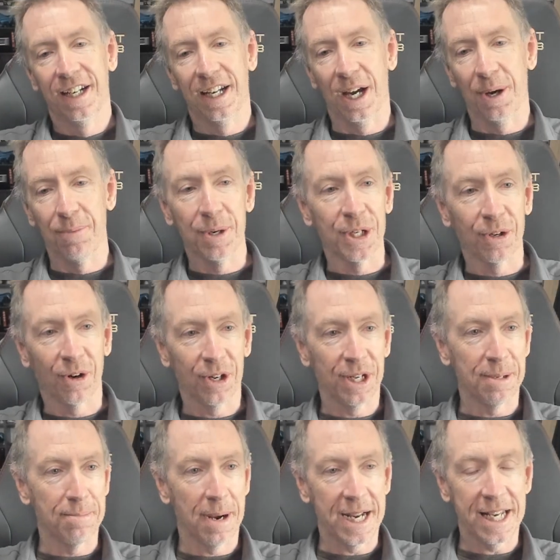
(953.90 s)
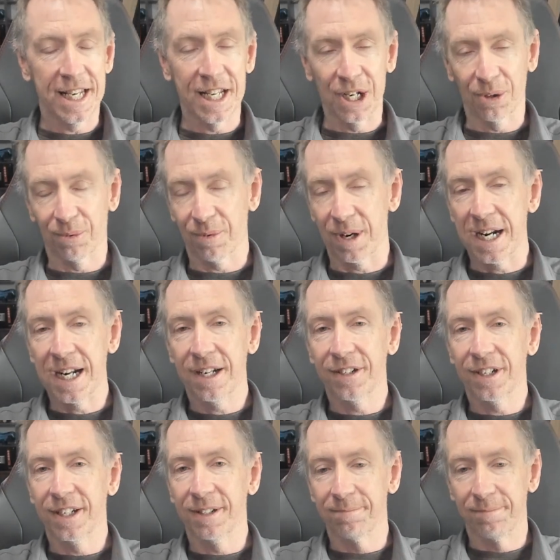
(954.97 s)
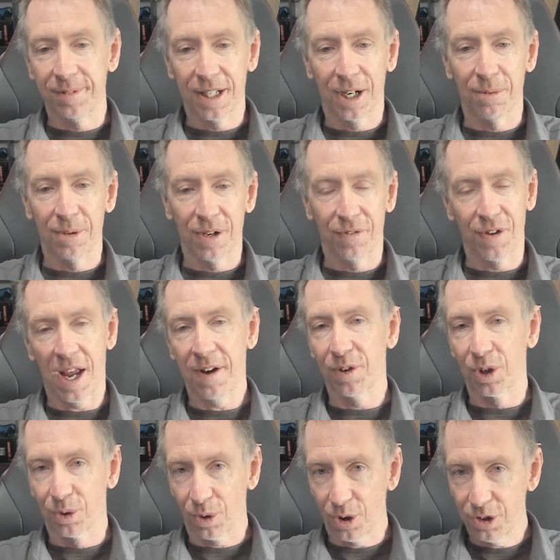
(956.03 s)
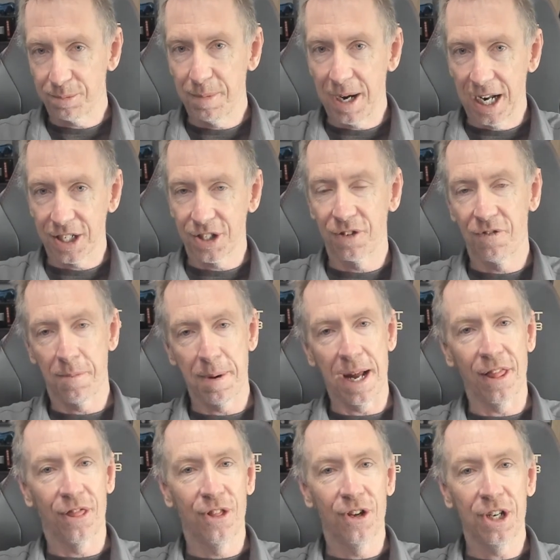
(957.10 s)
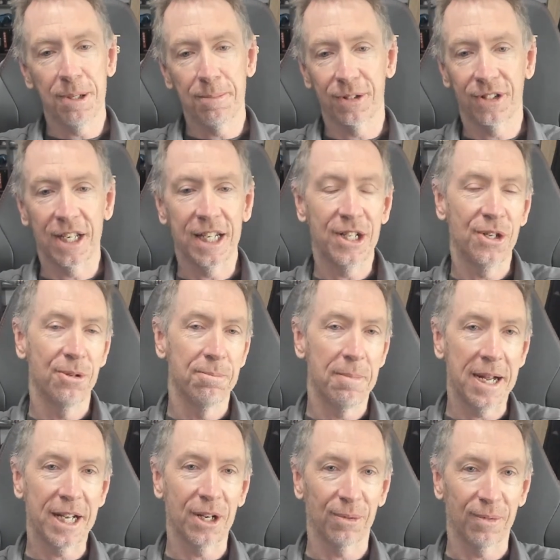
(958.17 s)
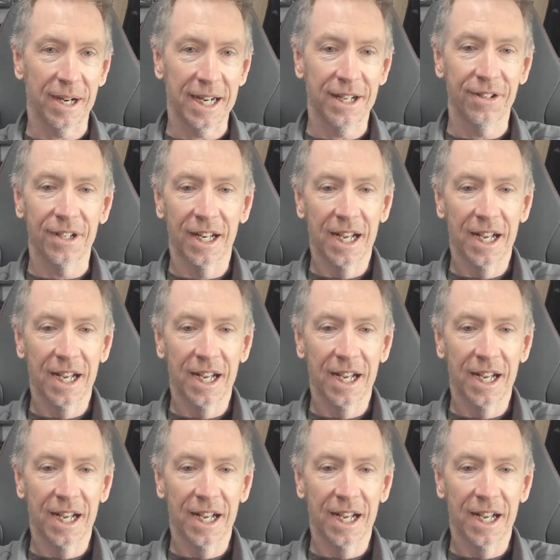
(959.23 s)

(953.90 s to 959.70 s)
and when you're only making around if you have a gross margin of about 30%, you'll make around,